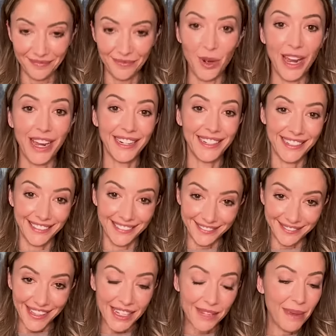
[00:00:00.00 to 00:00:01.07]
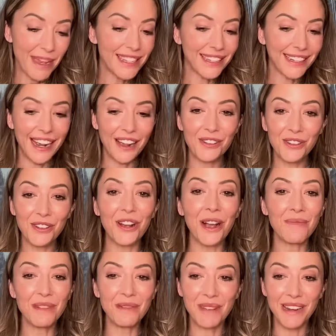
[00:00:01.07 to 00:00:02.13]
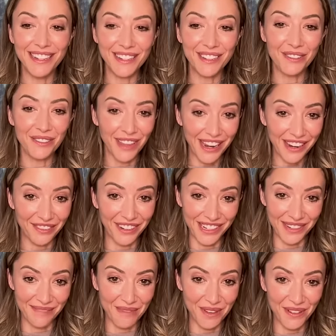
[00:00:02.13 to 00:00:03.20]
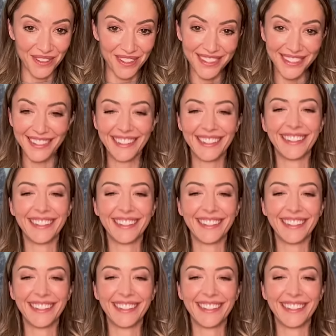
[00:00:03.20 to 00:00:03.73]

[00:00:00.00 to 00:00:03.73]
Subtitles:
Right. It depends on how you're optimizing your life, I suppose.